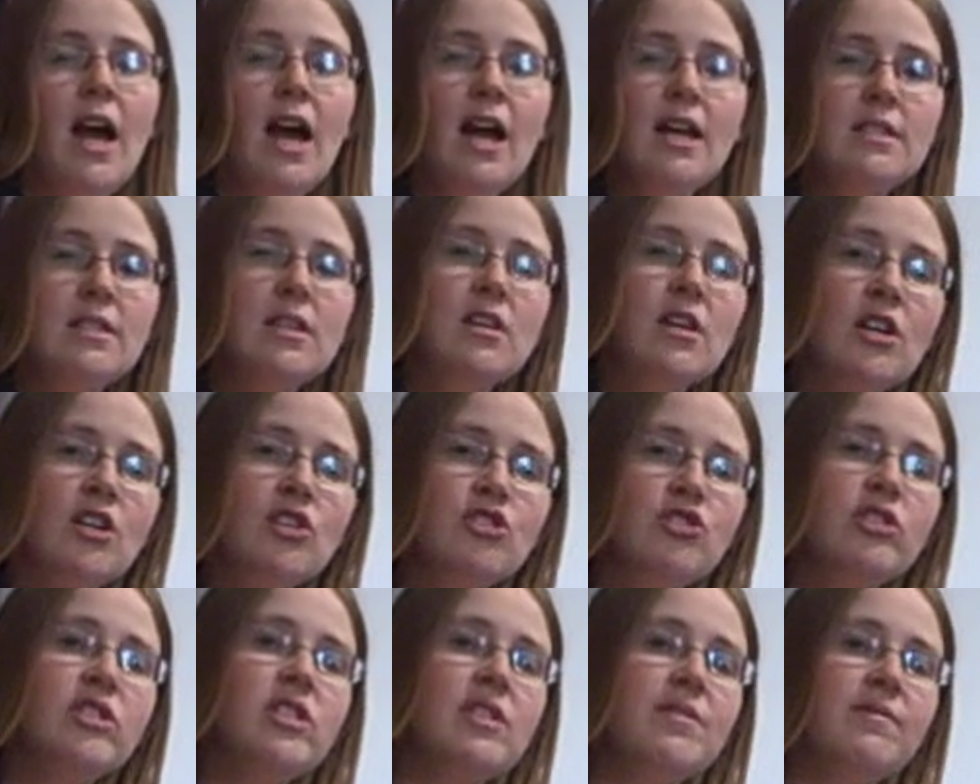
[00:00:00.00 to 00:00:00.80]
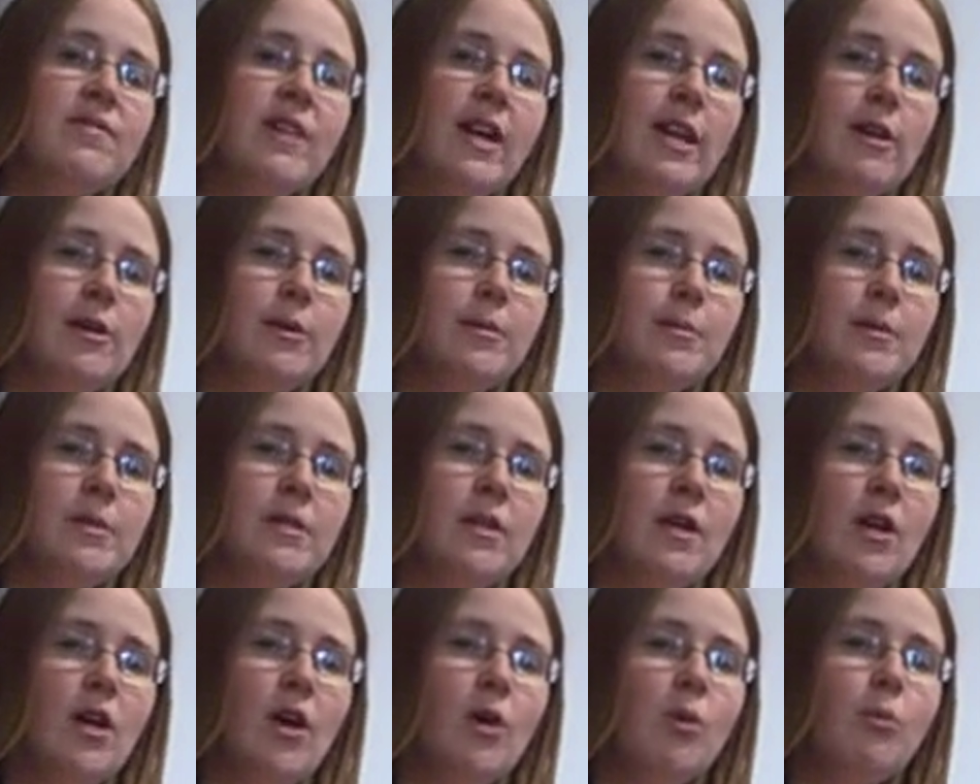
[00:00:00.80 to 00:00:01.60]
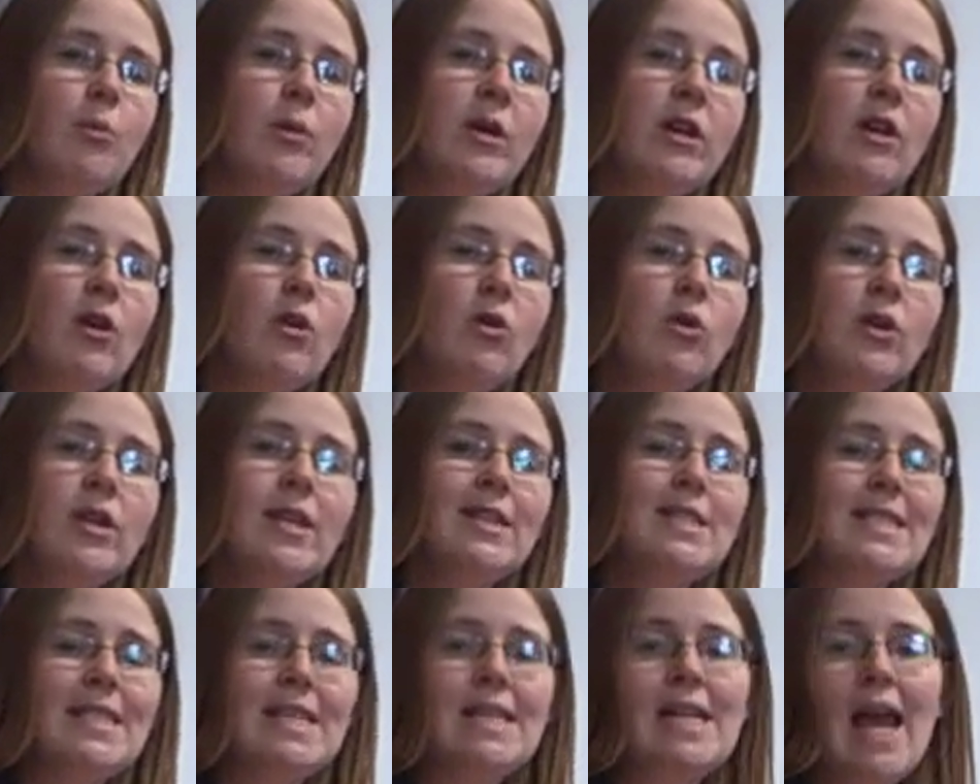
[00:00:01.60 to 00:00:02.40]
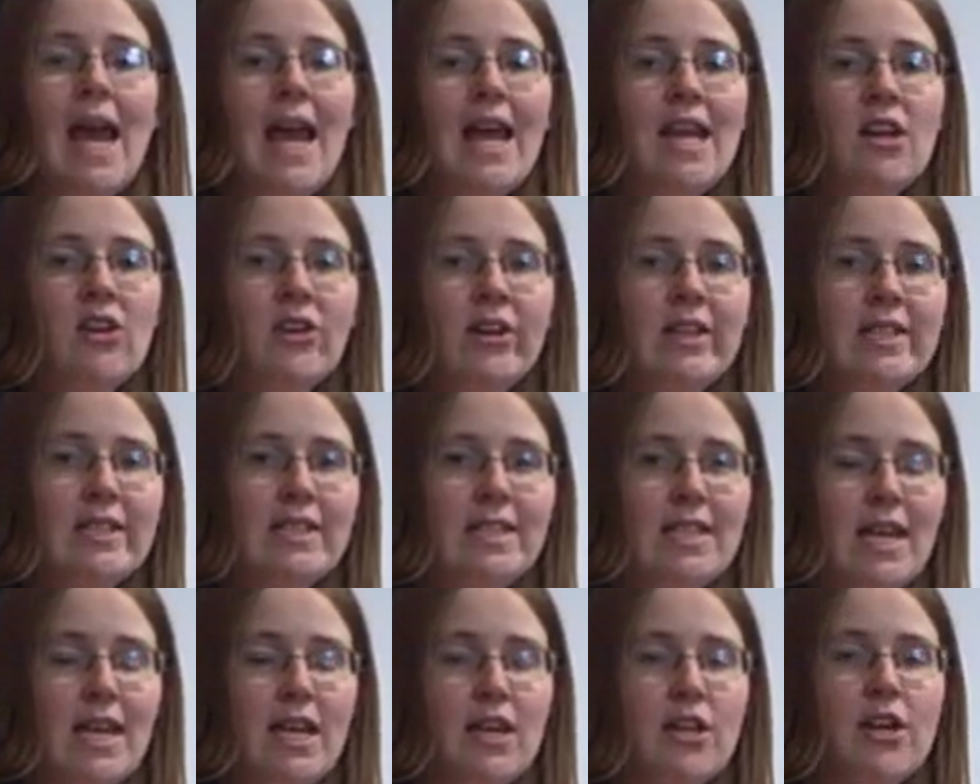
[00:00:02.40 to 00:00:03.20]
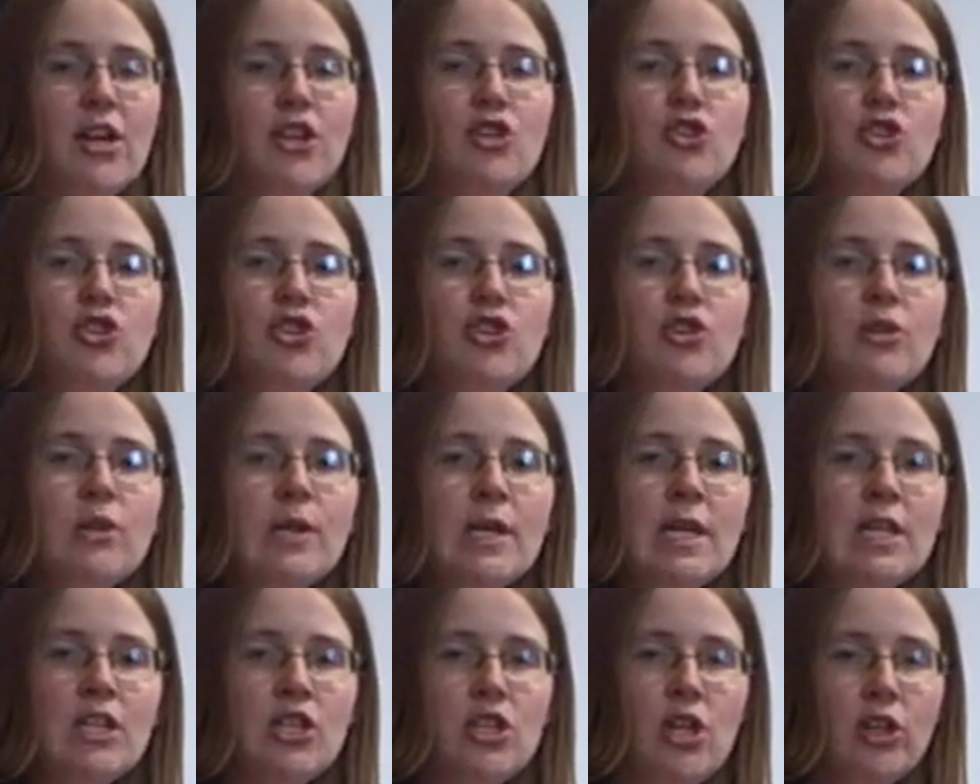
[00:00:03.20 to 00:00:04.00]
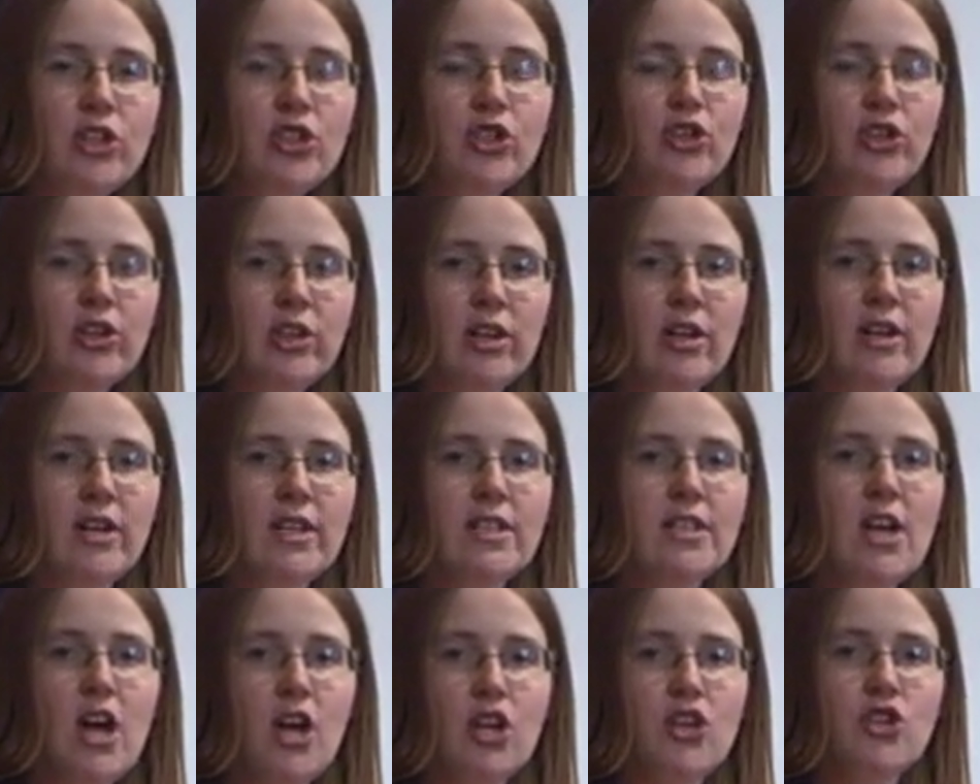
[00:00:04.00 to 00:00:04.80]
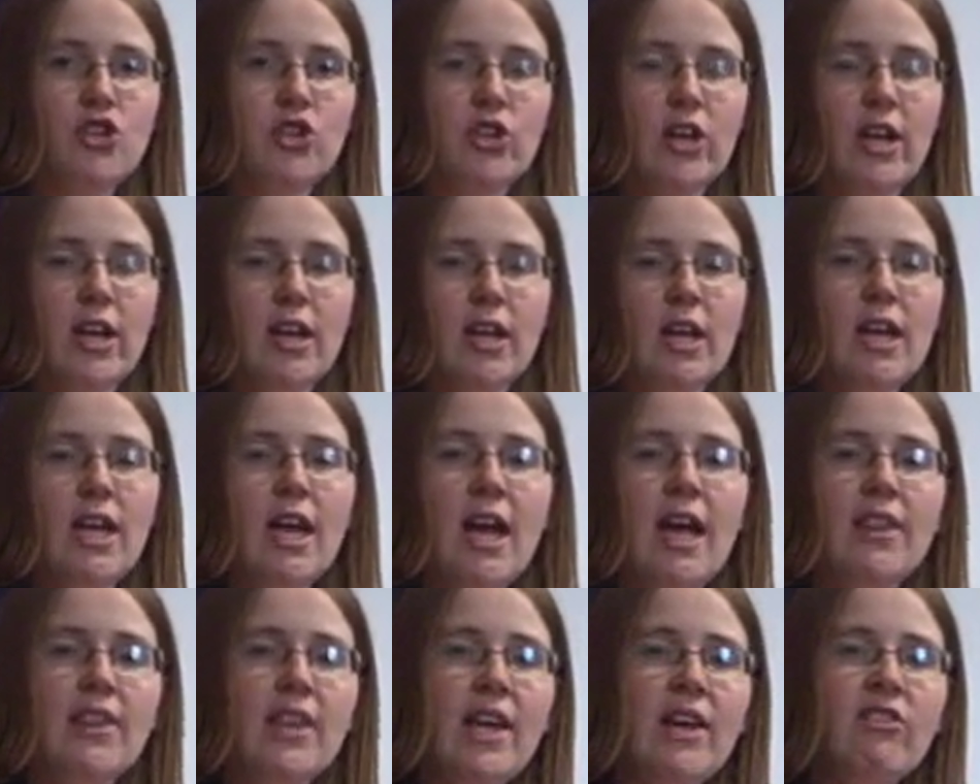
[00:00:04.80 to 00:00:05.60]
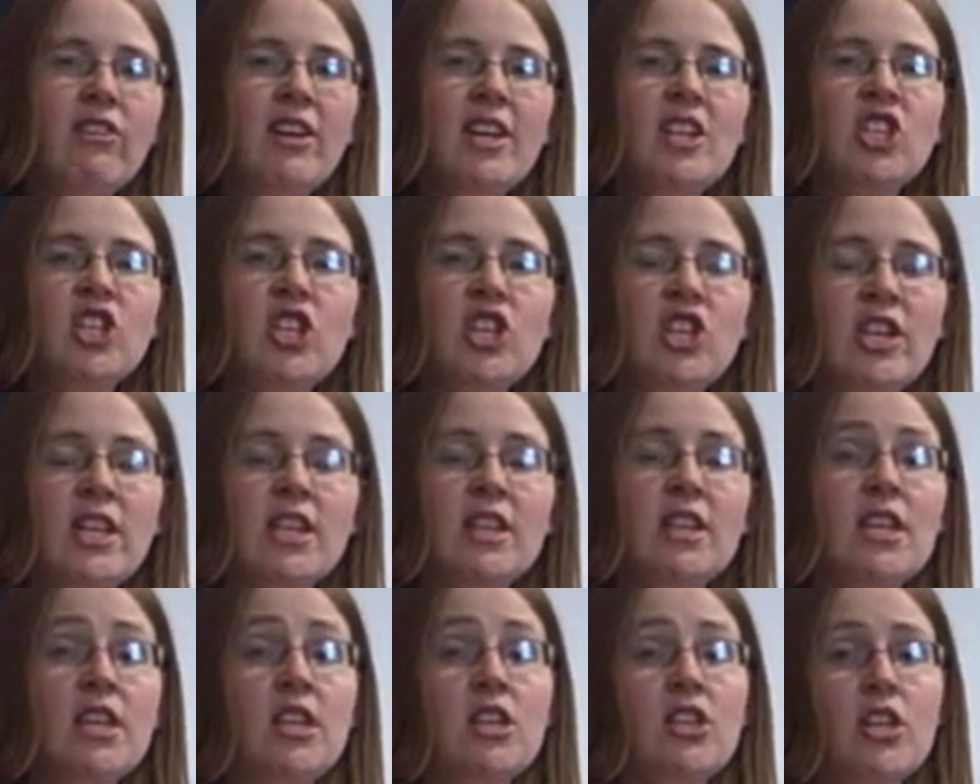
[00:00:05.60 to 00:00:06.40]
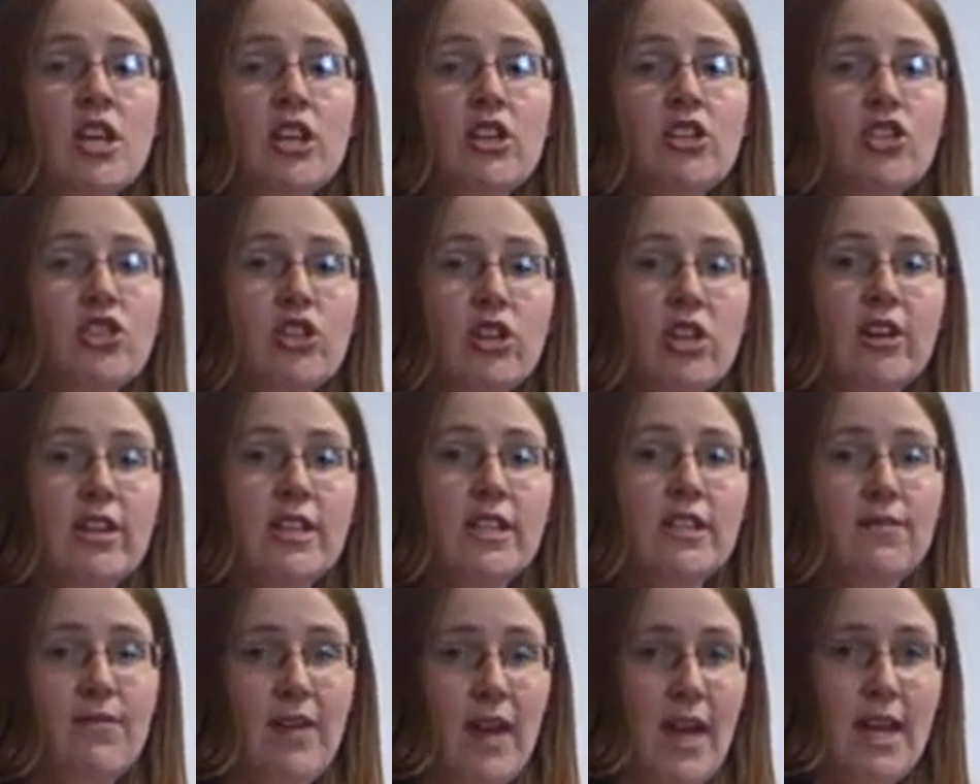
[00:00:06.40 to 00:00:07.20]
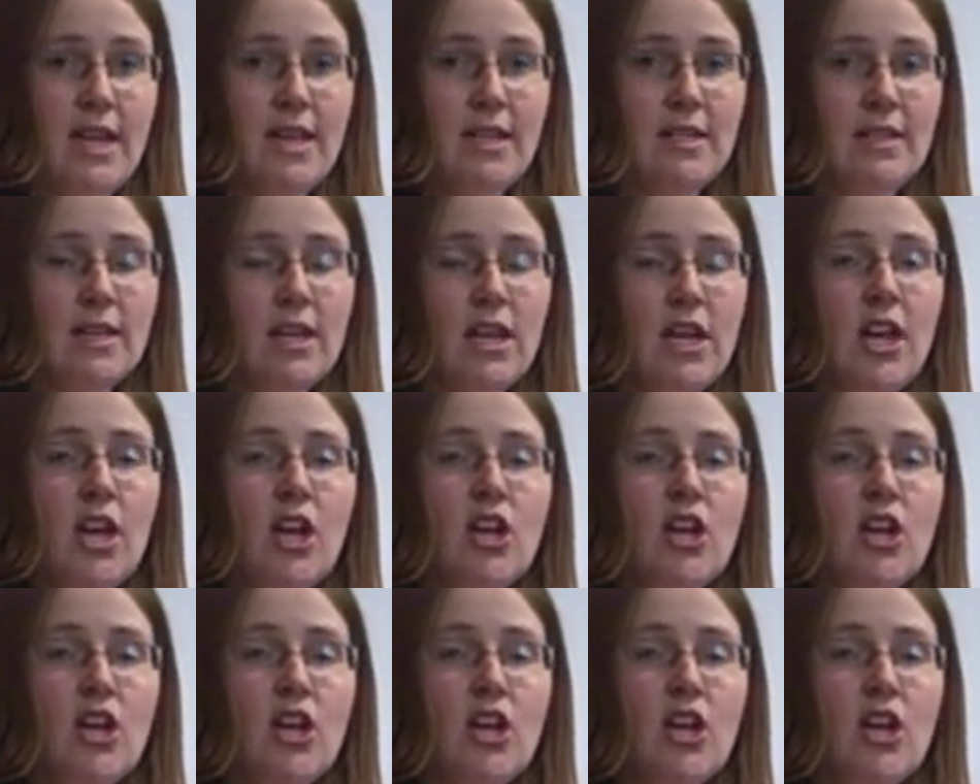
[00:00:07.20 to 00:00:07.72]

As a country develops, we call it an NIC, a newly industrialised country. They're entering the industrialised phase.